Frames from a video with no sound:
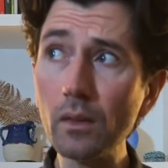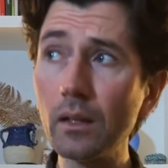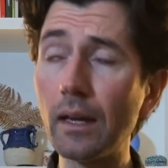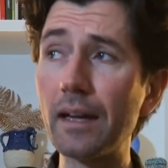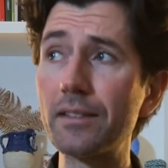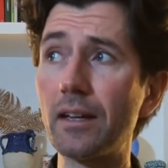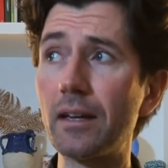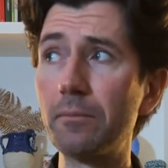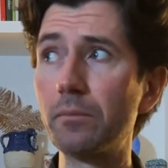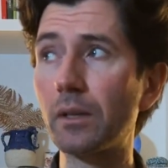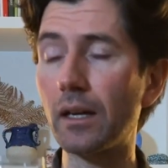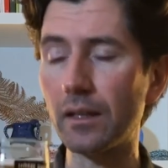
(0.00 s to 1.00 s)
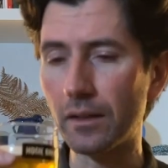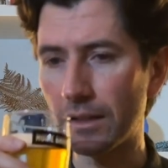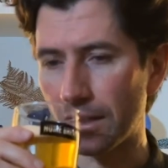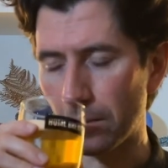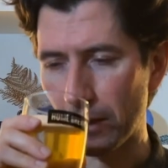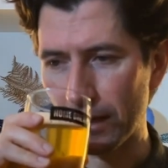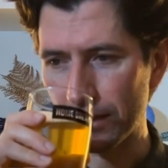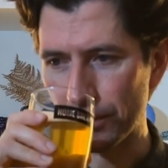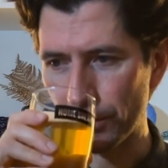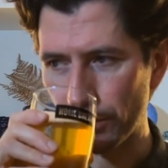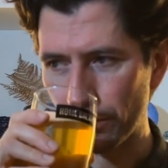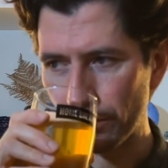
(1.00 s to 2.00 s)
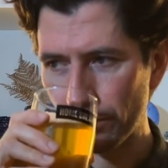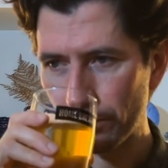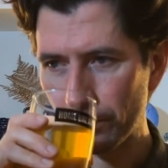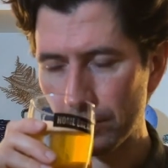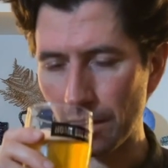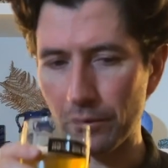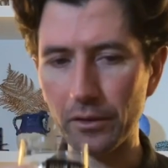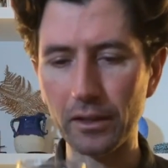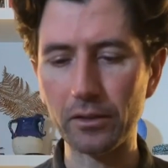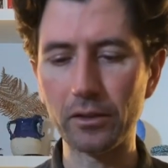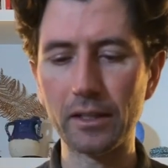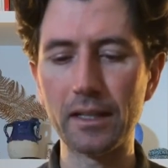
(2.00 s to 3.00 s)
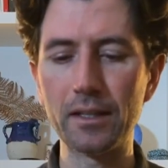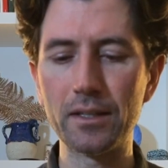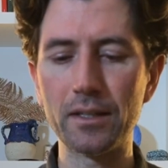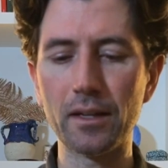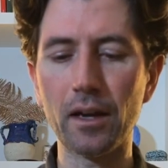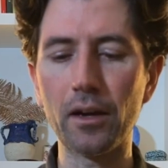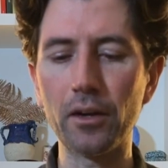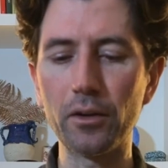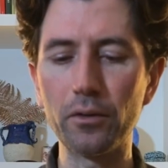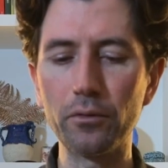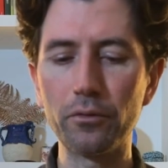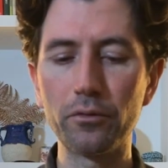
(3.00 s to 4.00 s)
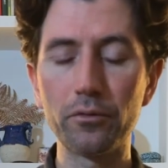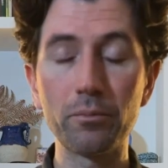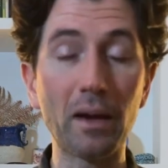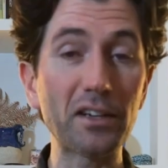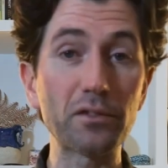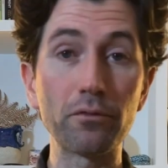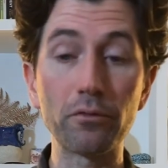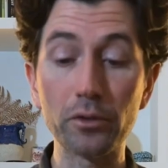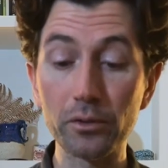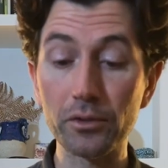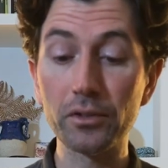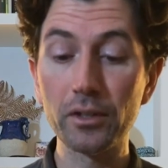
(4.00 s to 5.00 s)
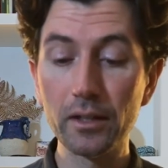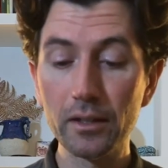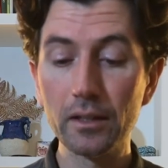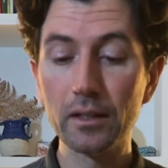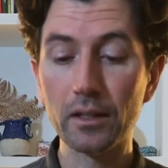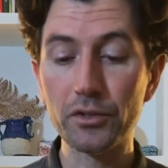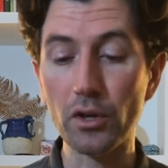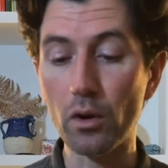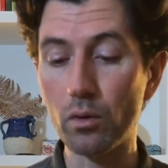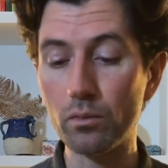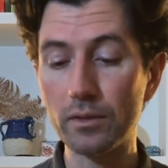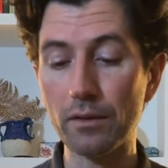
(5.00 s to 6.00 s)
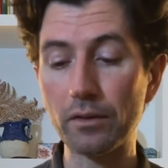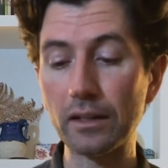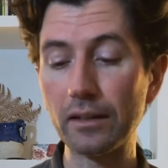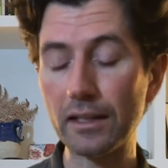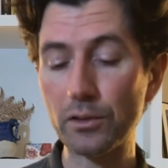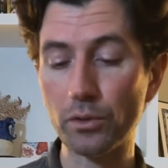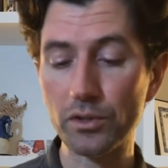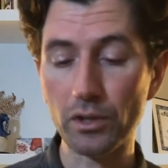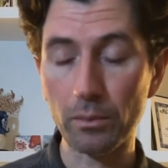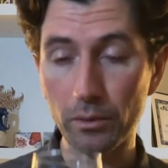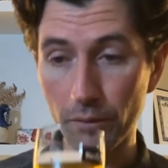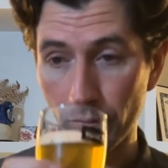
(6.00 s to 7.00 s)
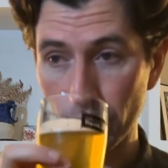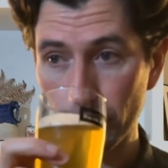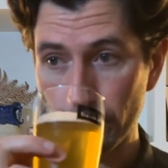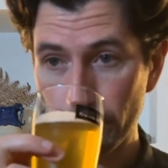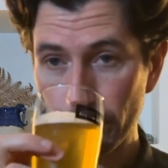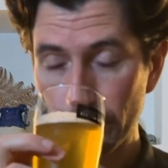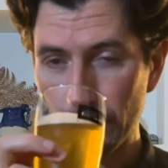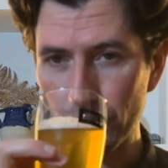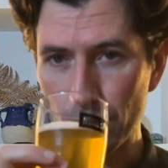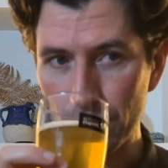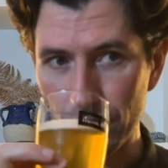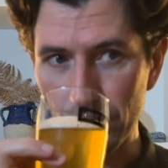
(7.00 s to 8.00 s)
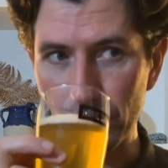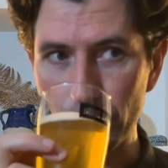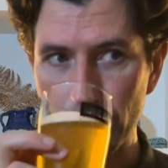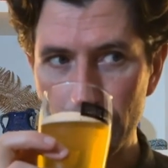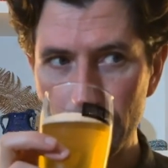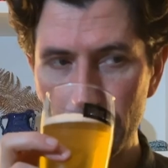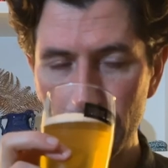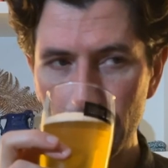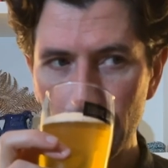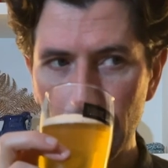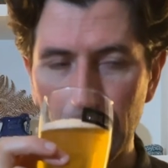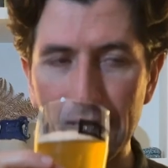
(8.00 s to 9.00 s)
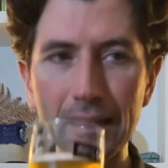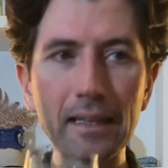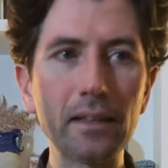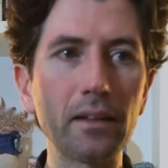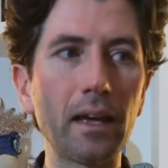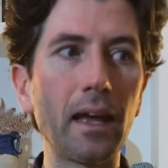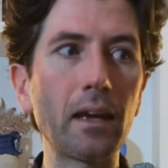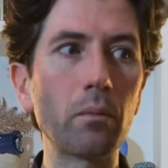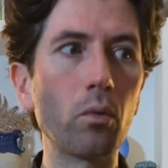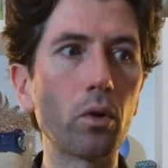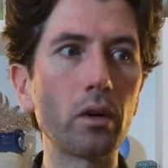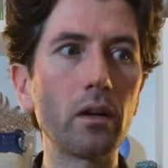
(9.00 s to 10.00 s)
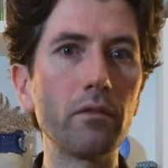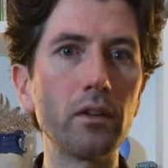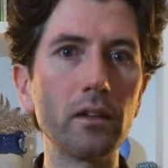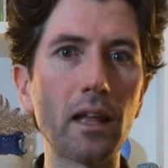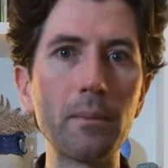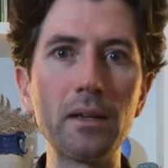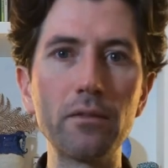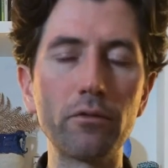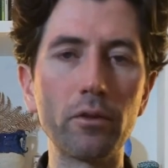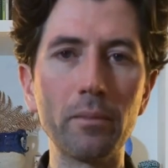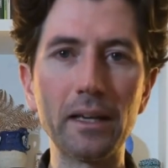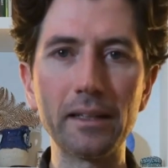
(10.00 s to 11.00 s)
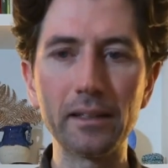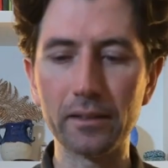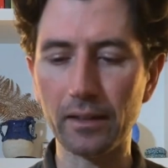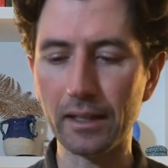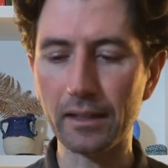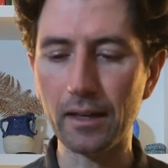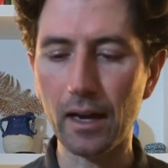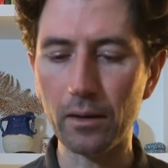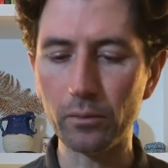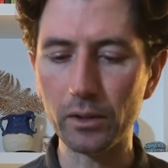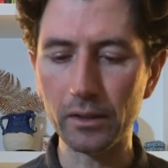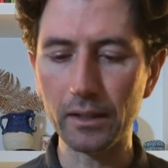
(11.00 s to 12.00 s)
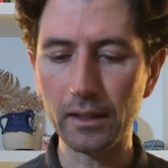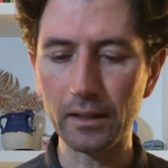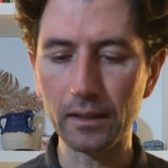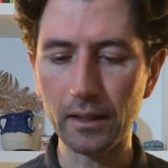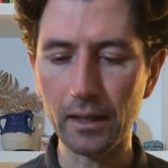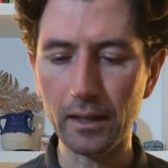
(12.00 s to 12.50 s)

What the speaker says: As I'm kind of thinking about it too, definitely a little hint of passion fruit. So definitely leaning towards tropical fruit. In terms of citrus, I get like more of a lemon verbena, like not really